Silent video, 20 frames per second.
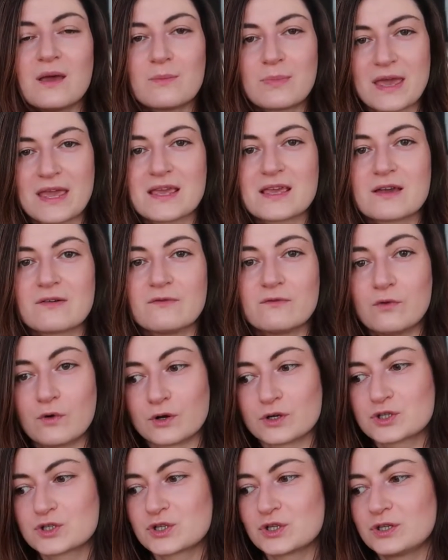paying a
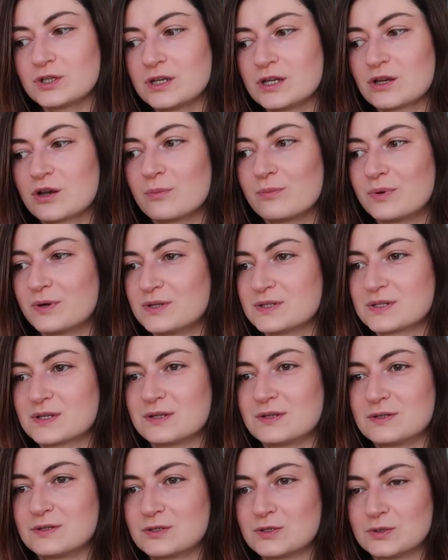fortune in
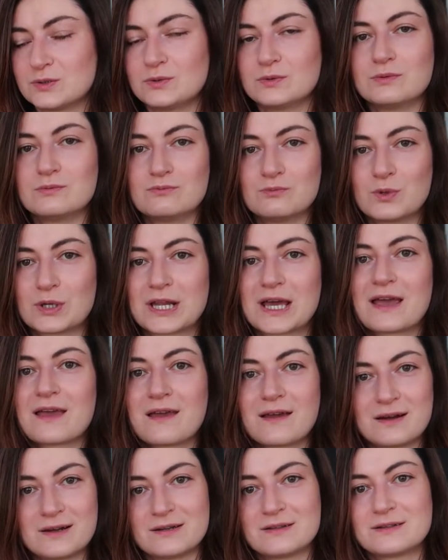comparison to what
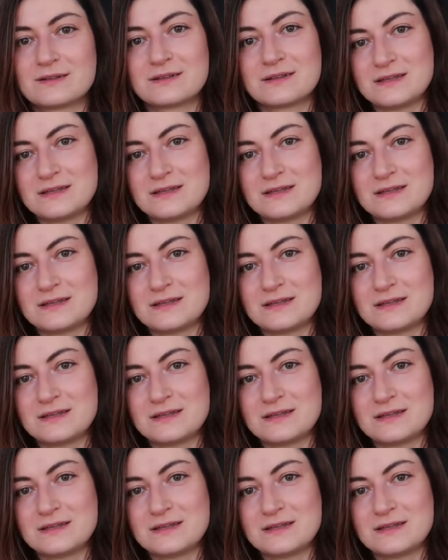I earn